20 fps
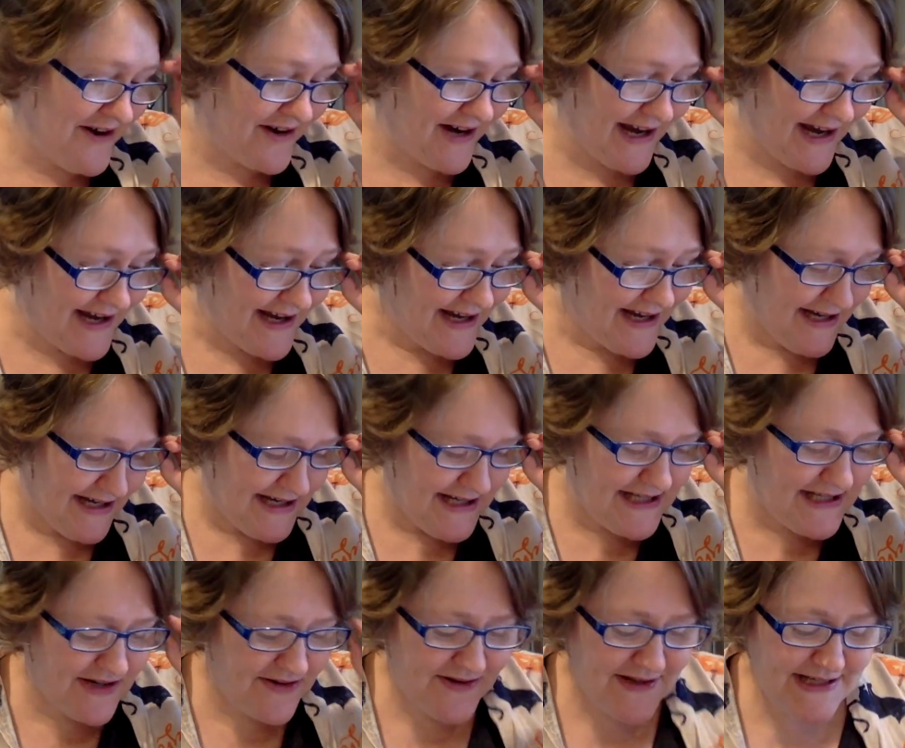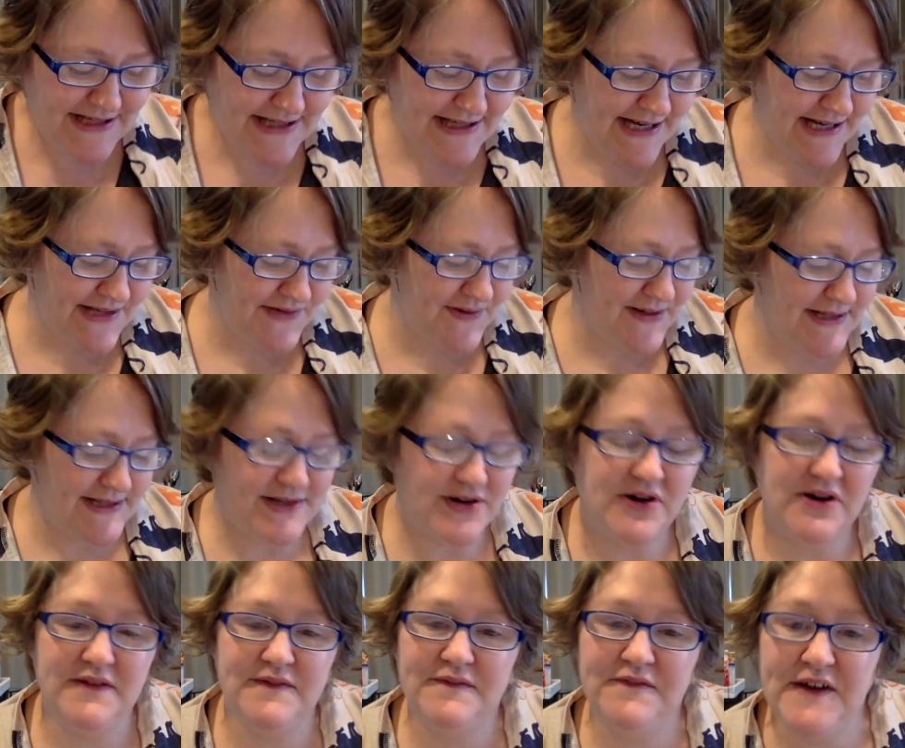okay, so this next one is
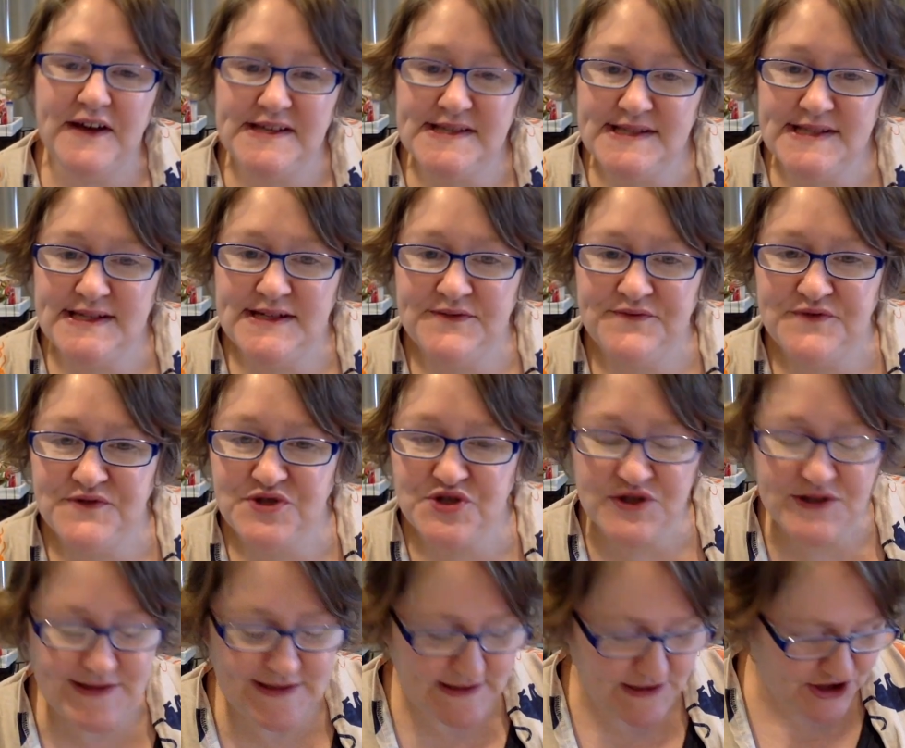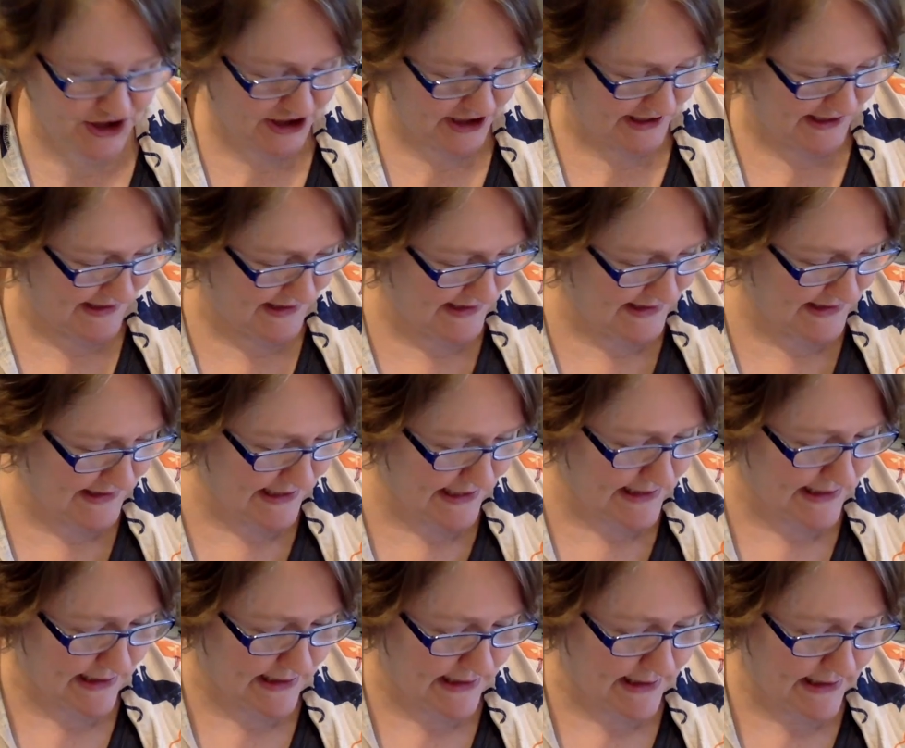called Festive Traditions,
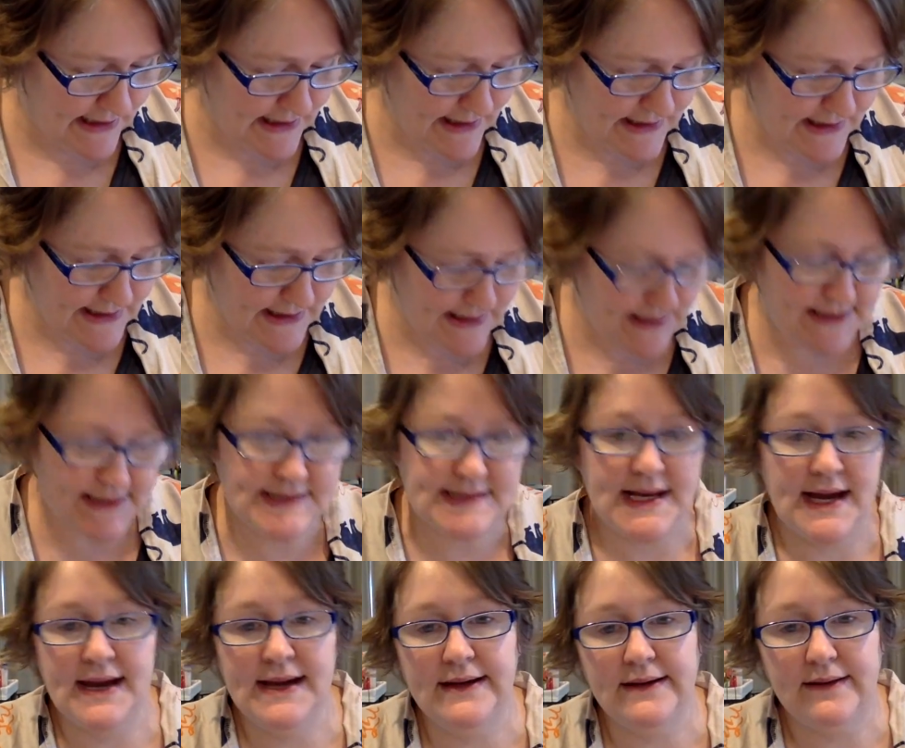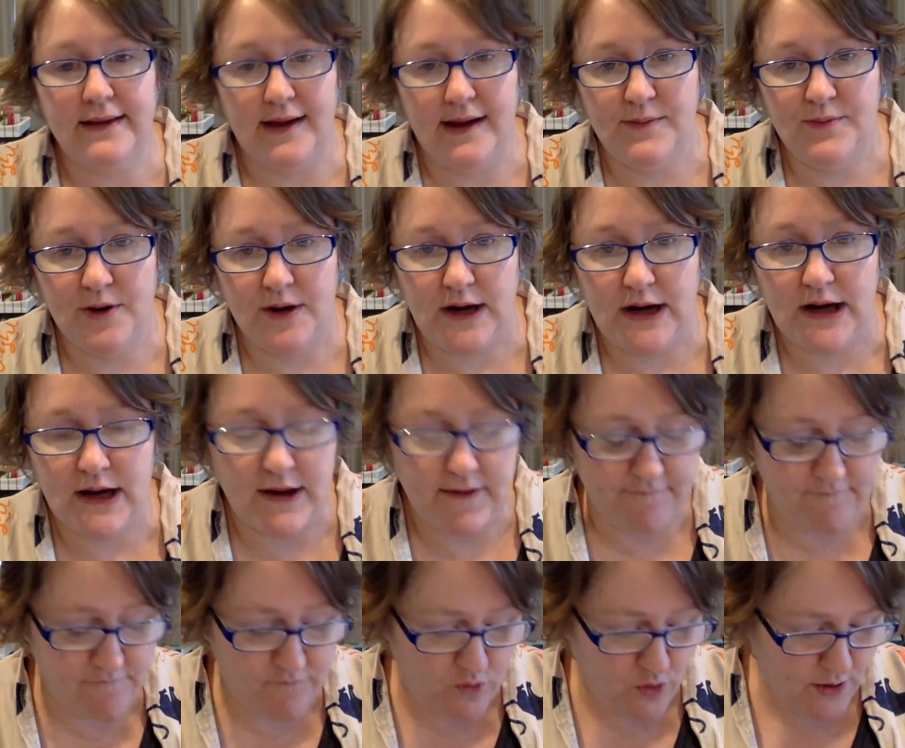and it is a design library
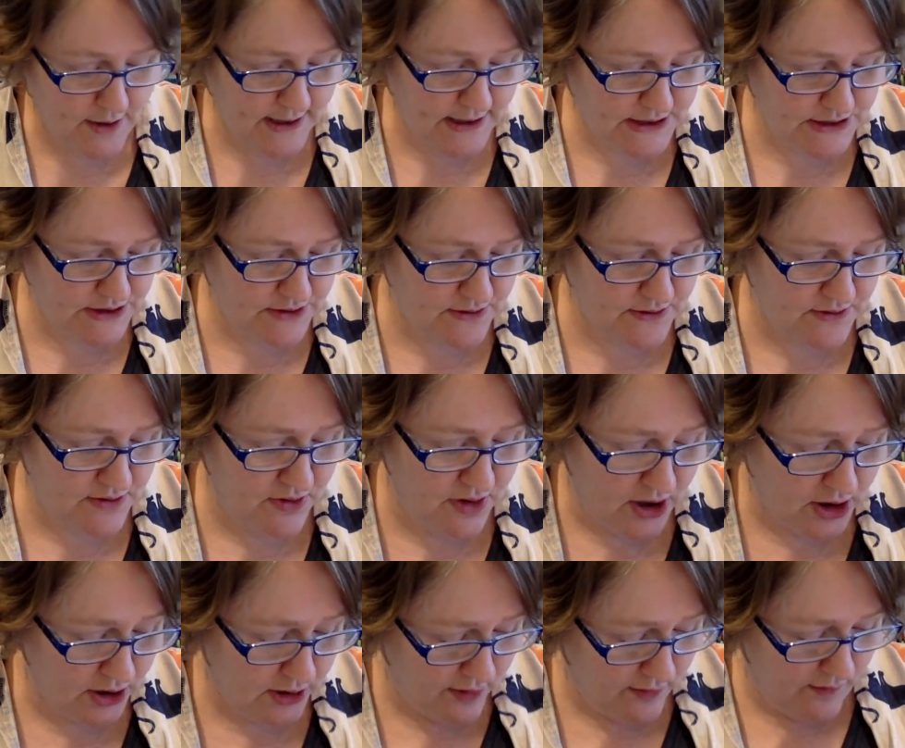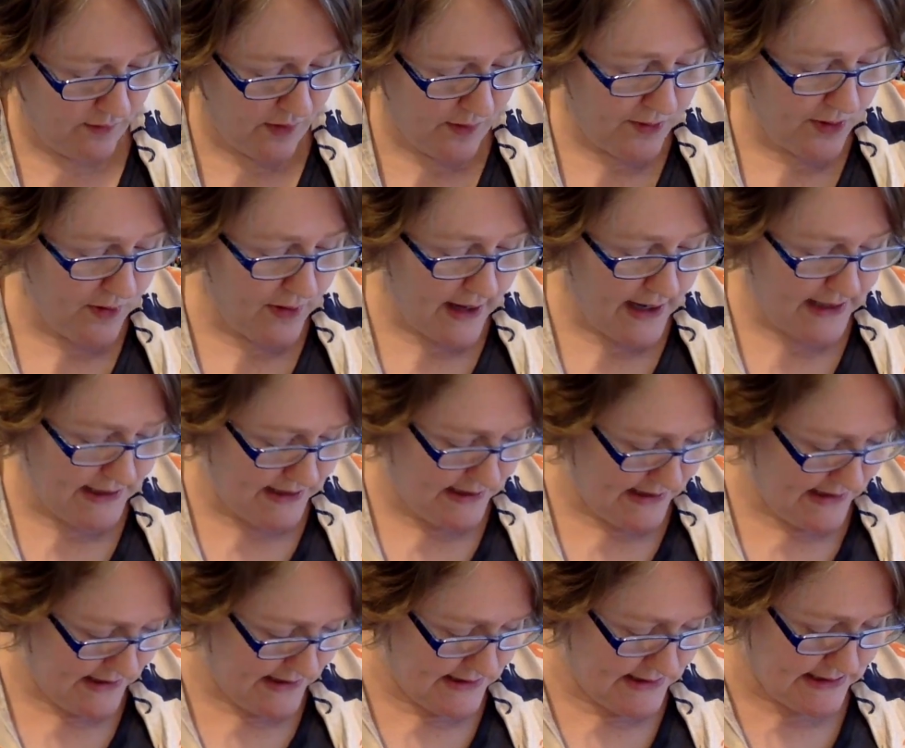of 42 global
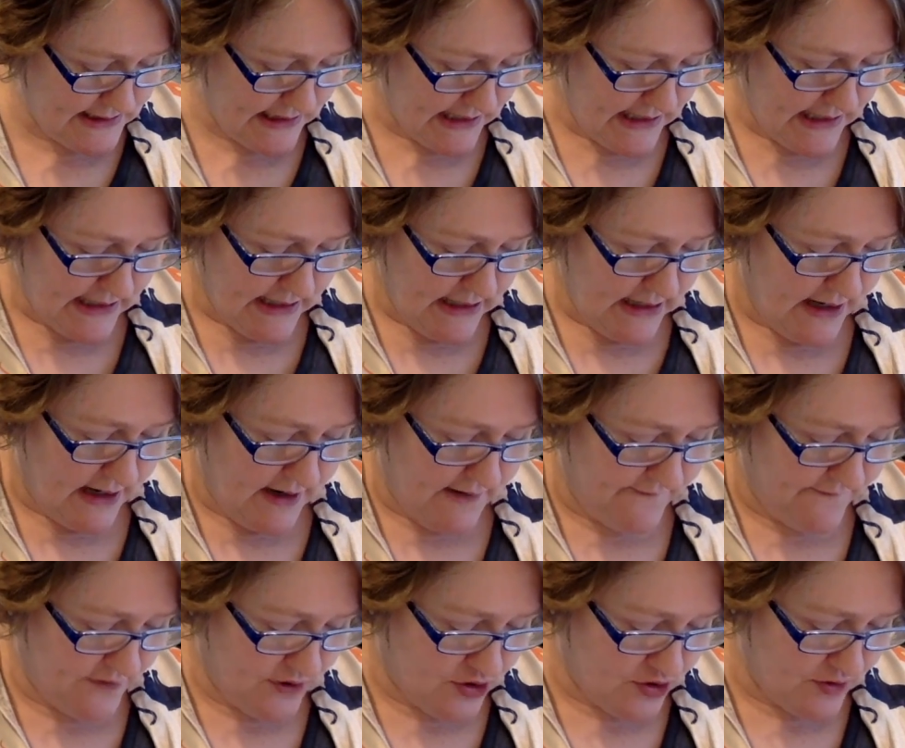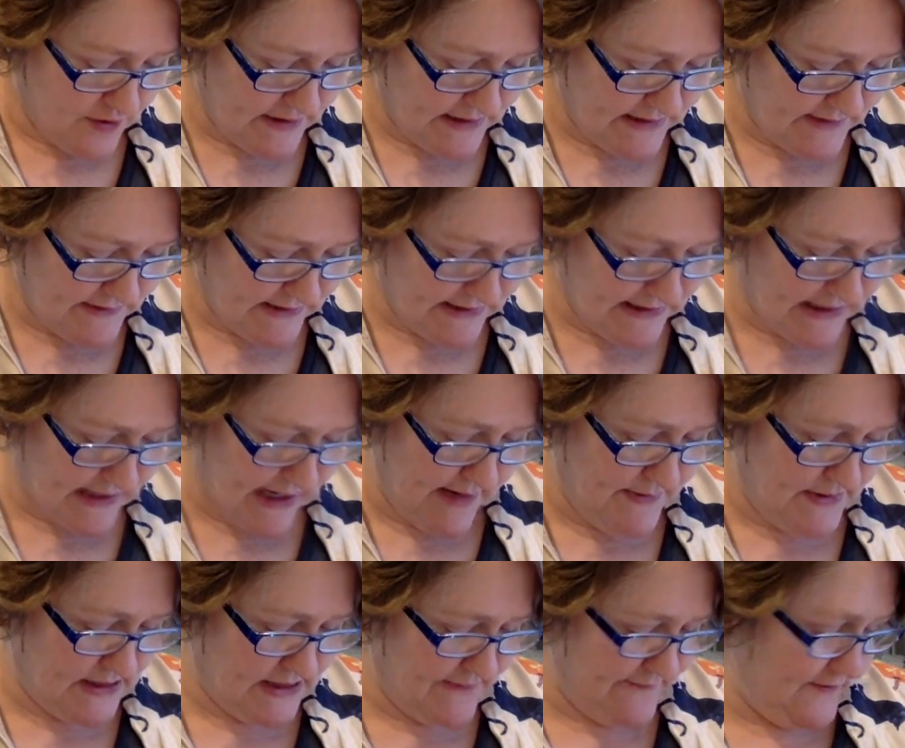ideas of Christmas time
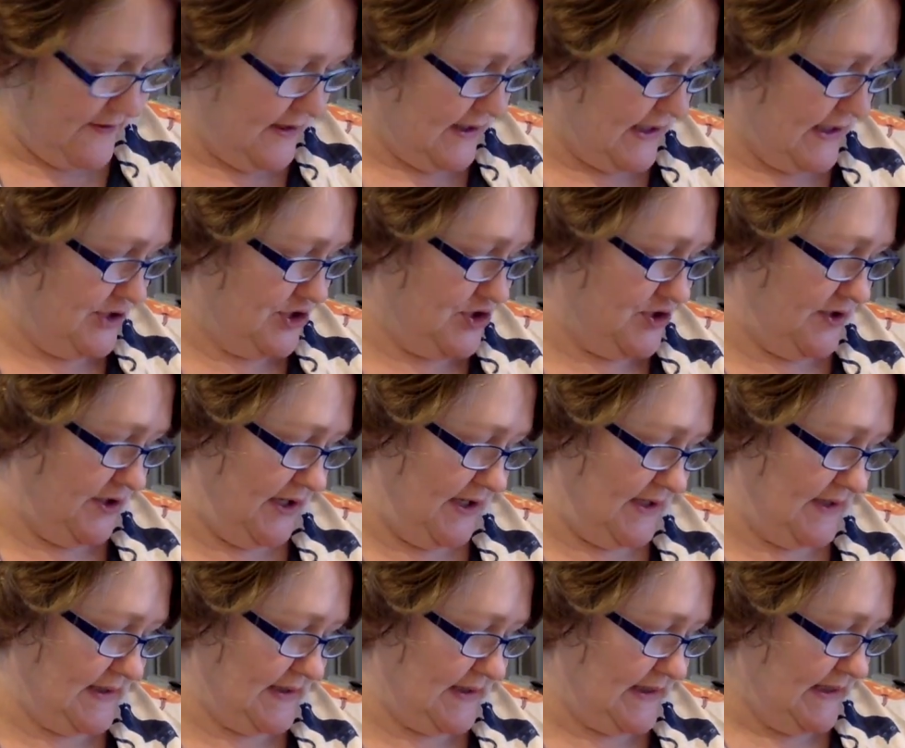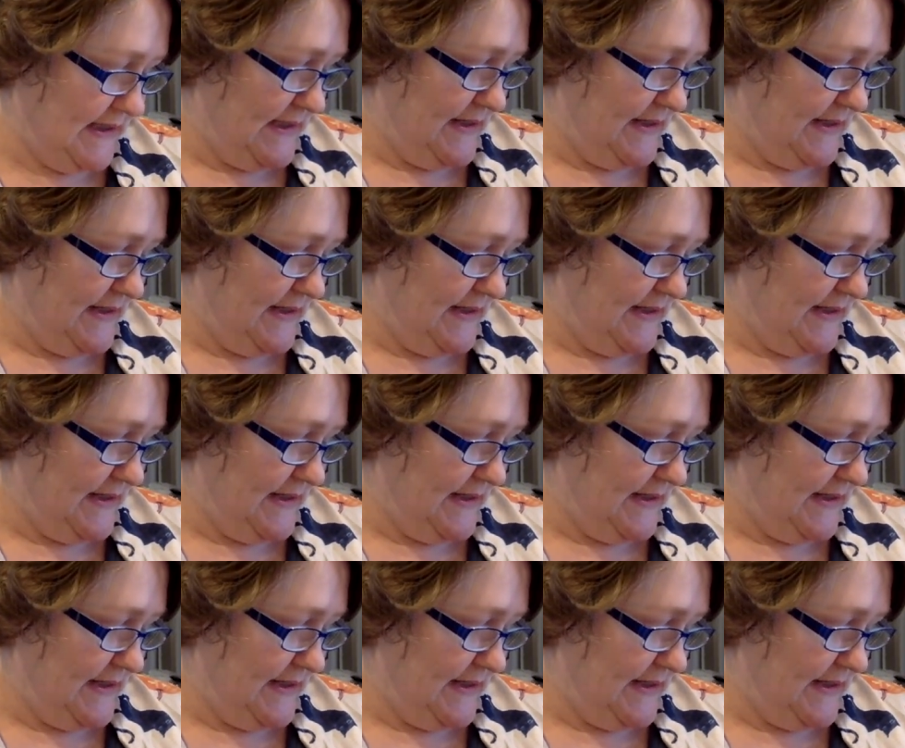in different countries